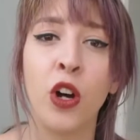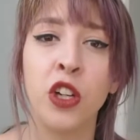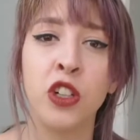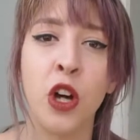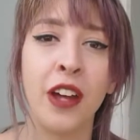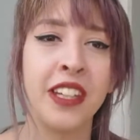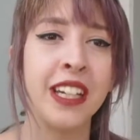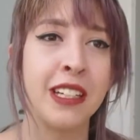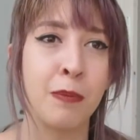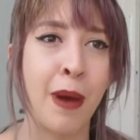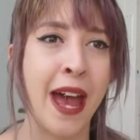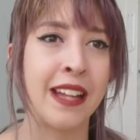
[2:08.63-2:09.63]
You know, I think it
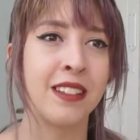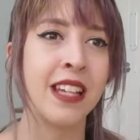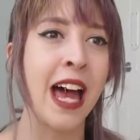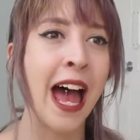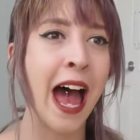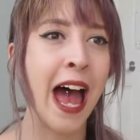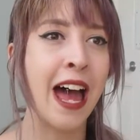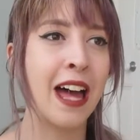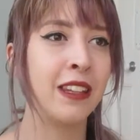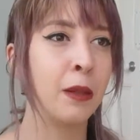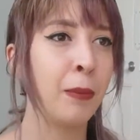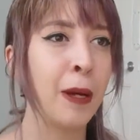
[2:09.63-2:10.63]
depends.
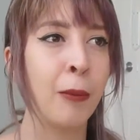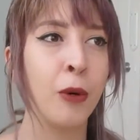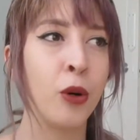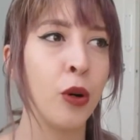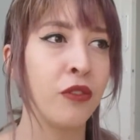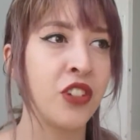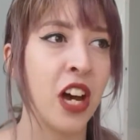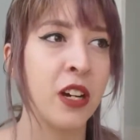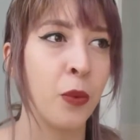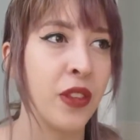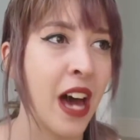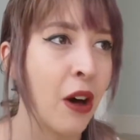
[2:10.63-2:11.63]
And the people who have done
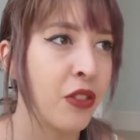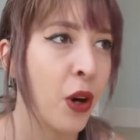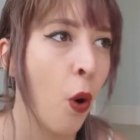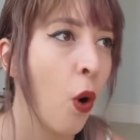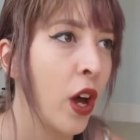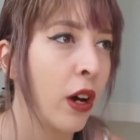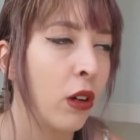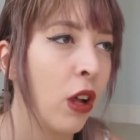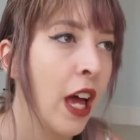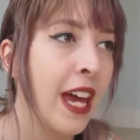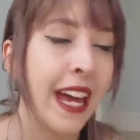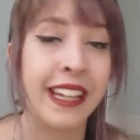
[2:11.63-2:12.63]
it without the
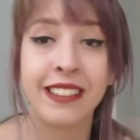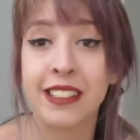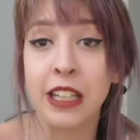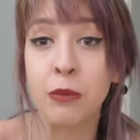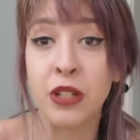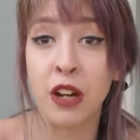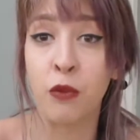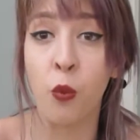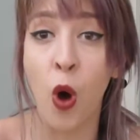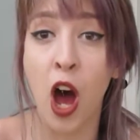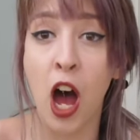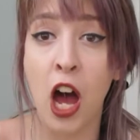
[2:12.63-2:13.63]
oil, it seemed to have
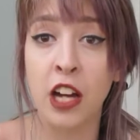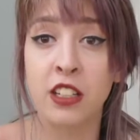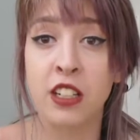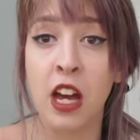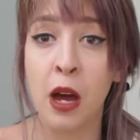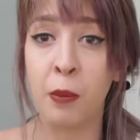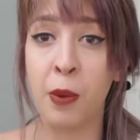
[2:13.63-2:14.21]
worked,